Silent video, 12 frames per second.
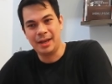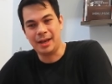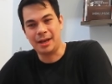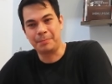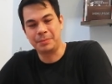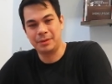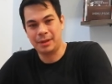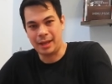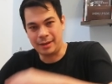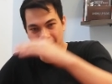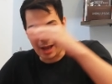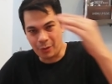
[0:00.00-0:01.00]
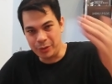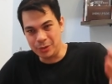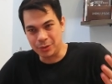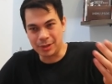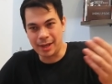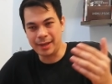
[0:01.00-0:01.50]
um, and how you
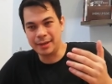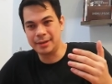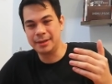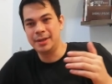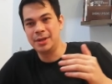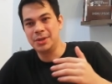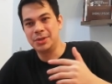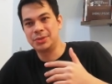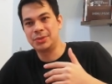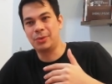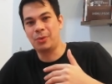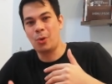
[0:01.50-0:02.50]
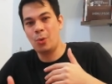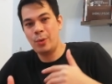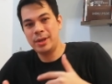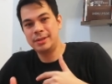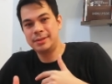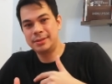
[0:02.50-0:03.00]
look like. So
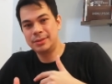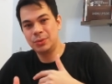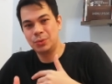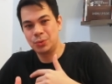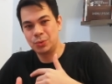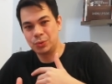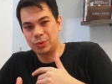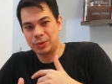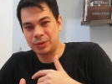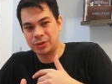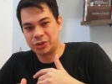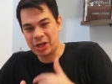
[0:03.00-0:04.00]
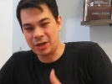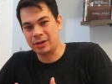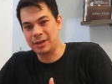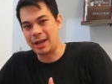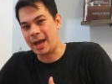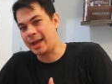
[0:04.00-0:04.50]
always check
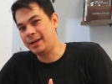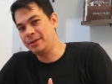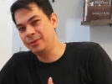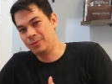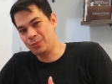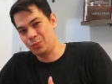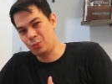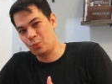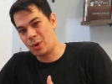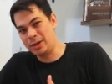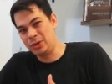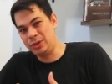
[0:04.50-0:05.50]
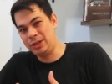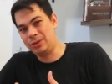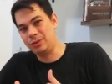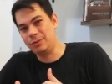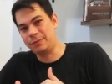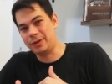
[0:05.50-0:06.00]
online what you need
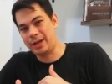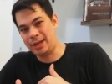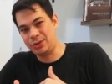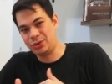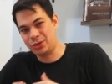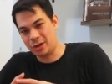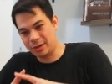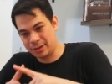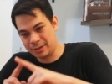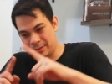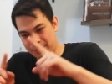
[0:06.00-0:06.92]
to do for a headshot,